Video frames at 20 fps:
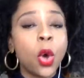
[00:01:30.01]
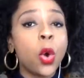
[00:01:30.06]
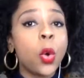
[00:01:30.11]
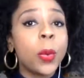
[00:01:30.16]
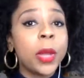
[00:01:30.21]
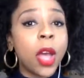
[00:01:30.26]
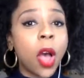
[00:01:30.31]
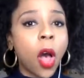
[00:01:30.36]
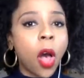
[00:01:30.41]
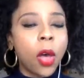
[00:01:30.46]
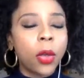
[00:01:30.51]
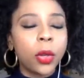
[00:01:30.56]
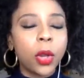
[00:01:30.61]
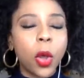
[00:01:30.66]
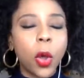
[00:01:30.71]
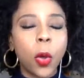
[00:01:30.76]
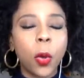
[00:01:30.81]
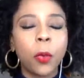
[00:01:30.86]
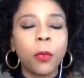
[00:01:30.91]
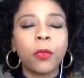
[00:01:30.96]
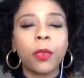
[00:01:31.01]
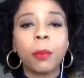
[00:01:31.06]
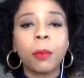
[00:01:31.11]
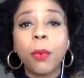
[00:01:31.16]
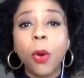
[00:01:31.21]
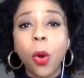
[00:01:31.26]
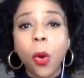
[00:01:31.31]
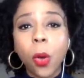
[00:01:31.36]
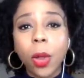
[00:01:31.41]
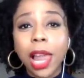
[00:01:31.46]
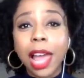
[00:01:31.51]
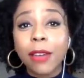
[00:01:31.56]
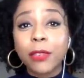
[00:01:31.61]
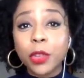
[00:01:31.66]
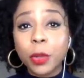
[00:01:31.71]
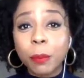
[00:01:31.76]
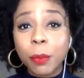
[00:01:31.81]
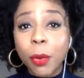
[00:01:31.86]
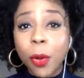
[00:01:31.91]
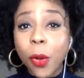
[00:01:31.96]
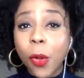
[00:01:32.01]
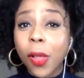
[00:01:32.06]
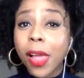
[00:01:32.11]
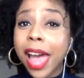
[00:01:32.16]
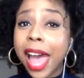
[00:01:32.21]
who we all know from poll after poll